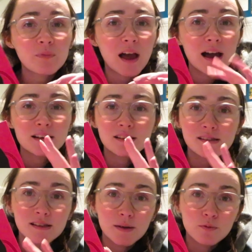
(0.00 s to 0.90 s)
I had to
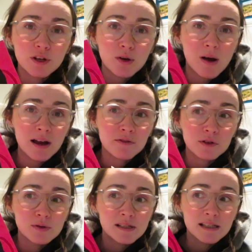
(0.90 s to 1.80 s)
skim read quite a
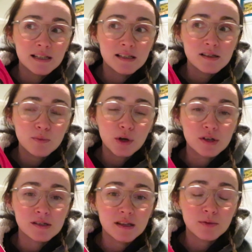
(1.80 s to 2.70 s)
few scenes
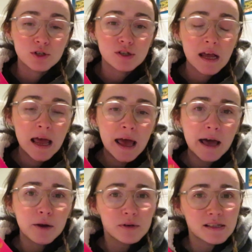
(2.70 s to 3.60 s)
because they were just,
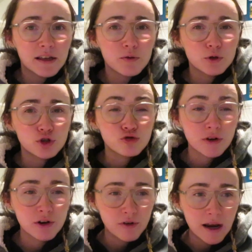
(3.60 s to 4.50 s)
I don't want to say they were
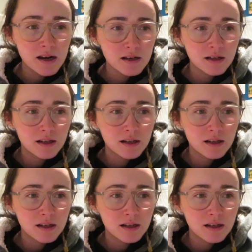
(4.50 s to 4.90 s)
triggering